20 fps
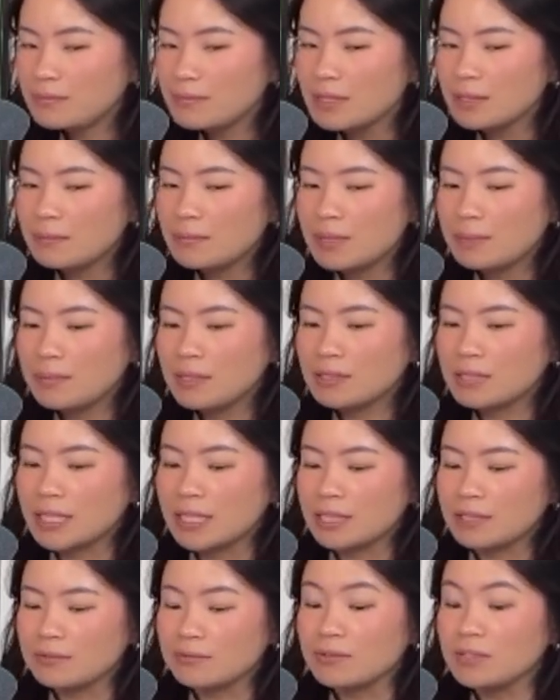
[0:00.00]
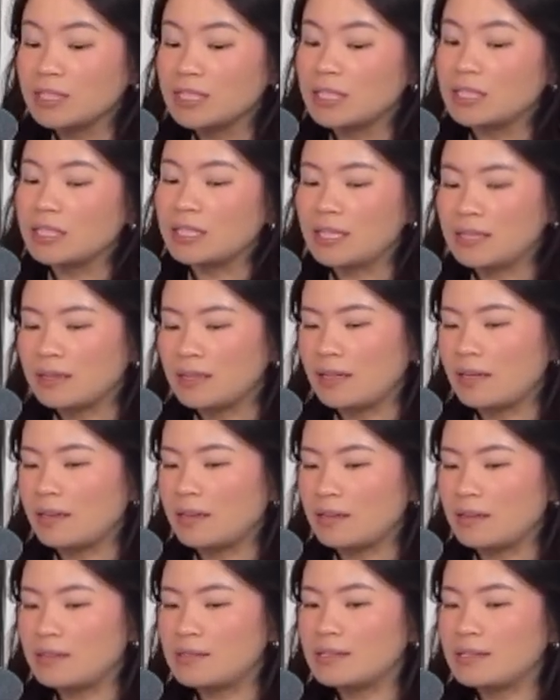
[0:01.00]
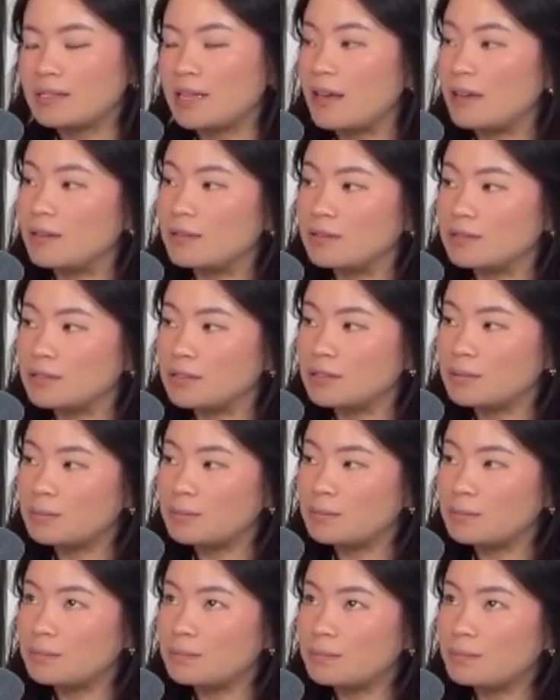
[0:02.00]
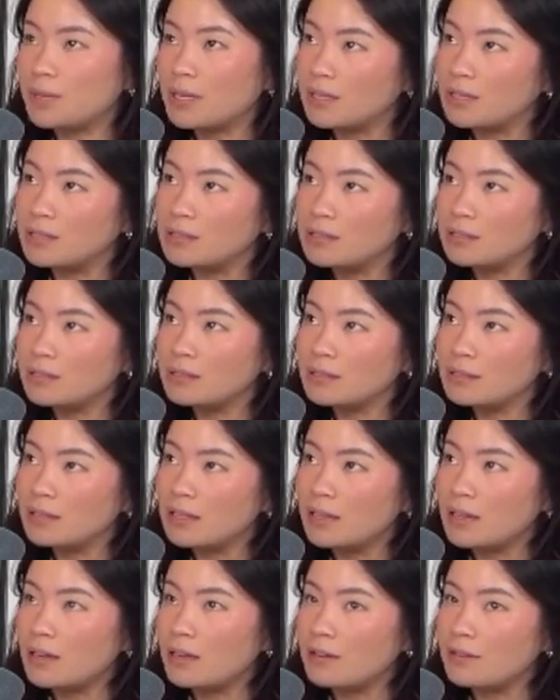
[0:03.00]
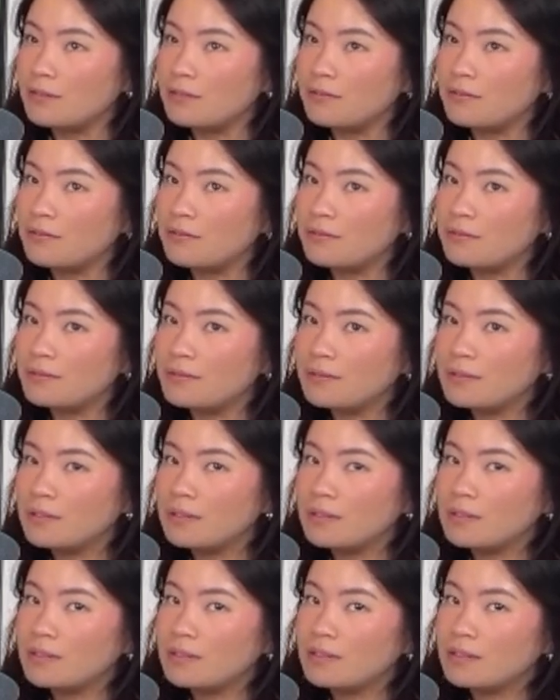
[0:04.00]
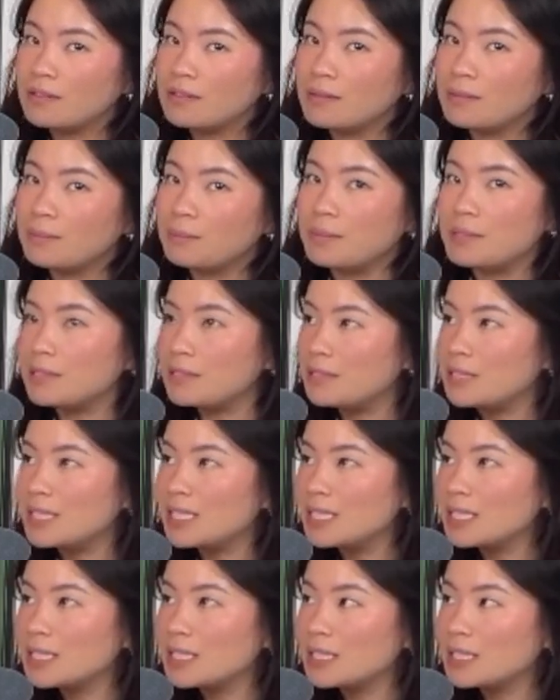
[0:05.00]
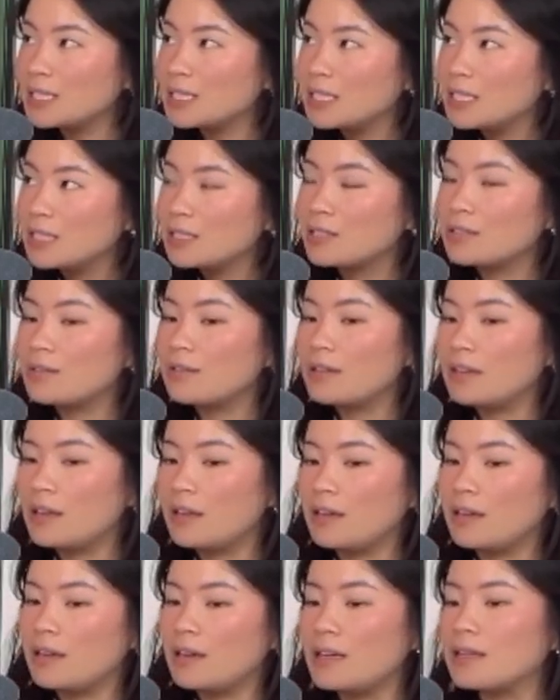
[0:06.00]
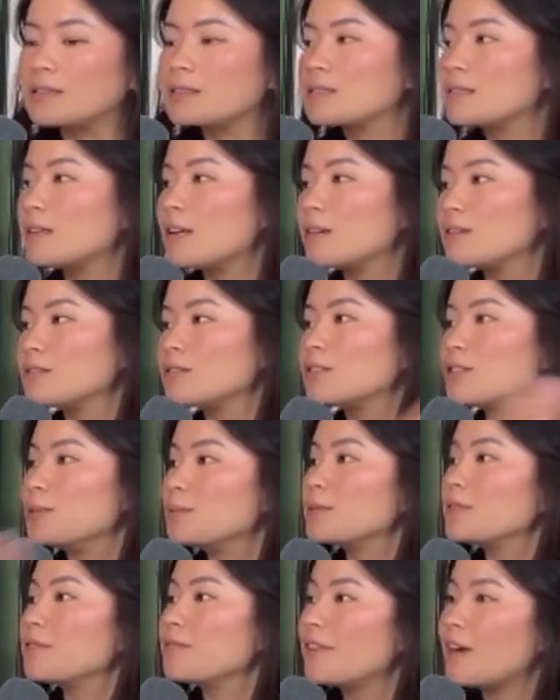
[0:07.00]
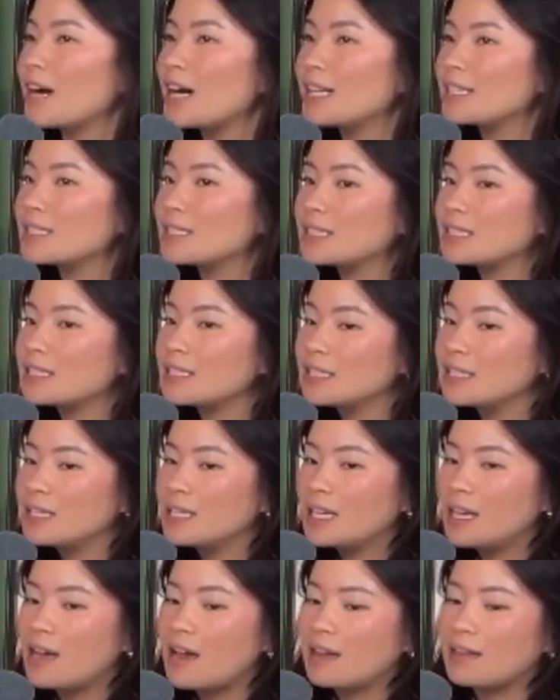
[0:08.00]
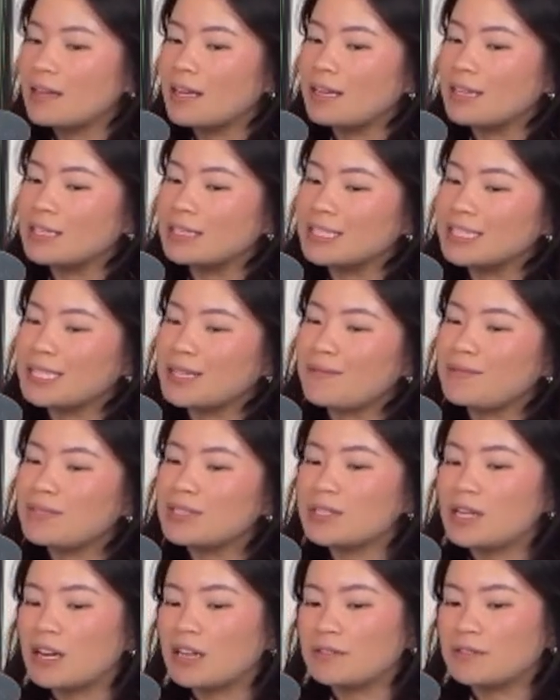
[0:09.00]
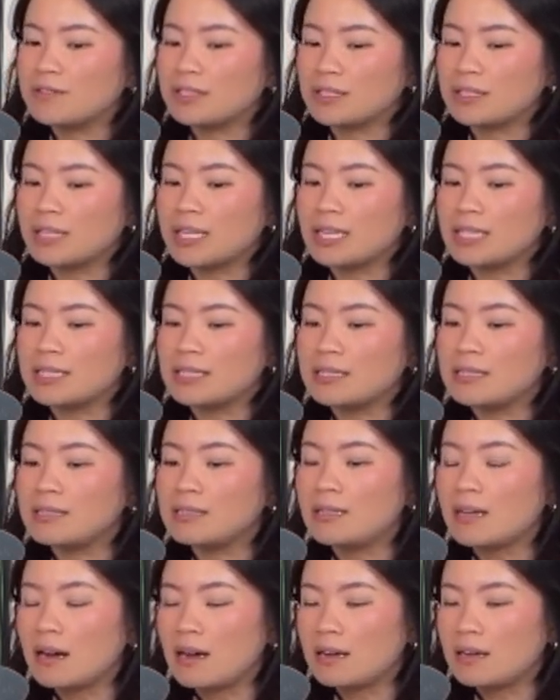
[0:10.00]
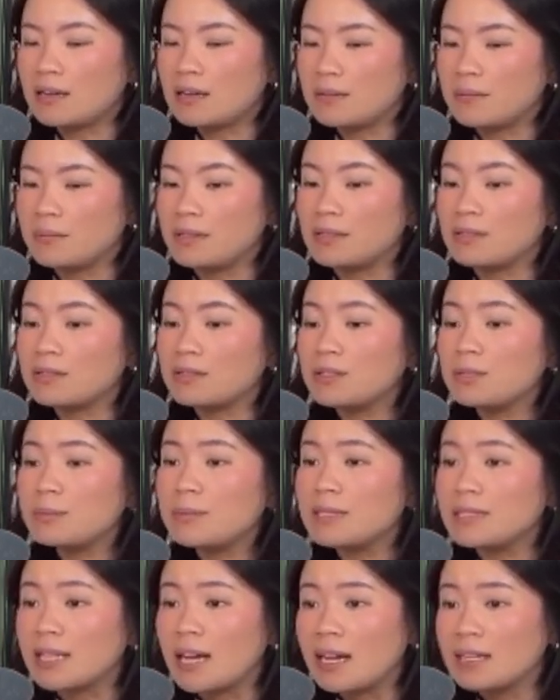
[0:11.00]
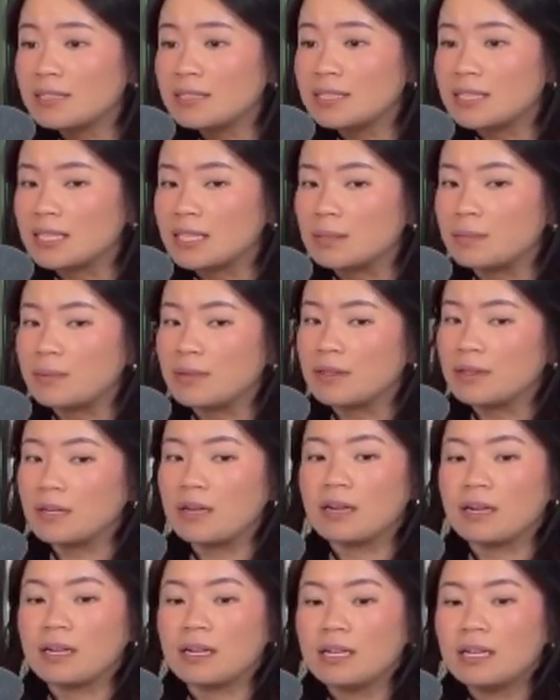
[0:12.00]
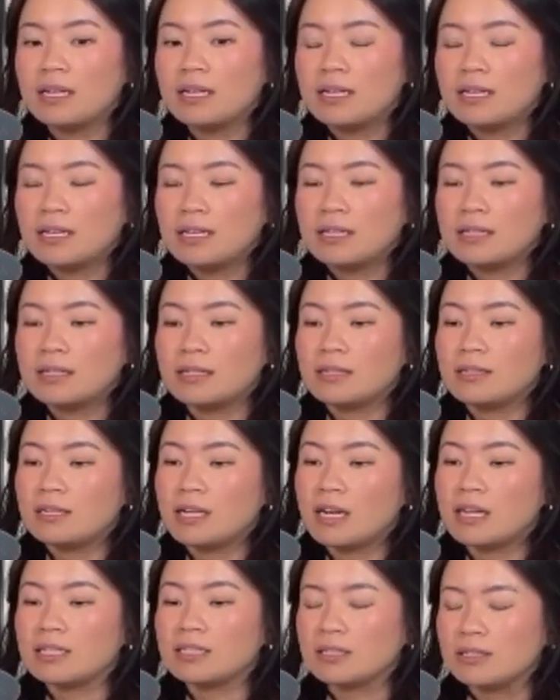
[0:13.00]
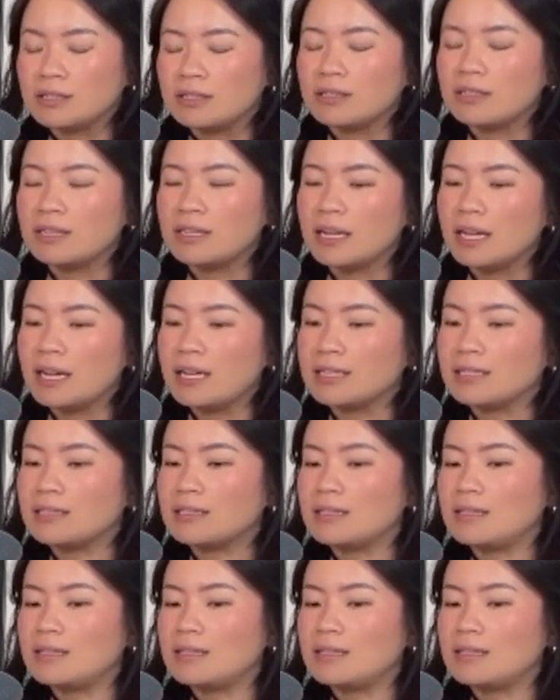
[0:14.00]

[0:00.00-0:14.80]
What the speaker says: maybe are like really good at like the sales part of business, so they excel super fast. And then some photographers are kind of stuck where they're super talented, but they're not as good as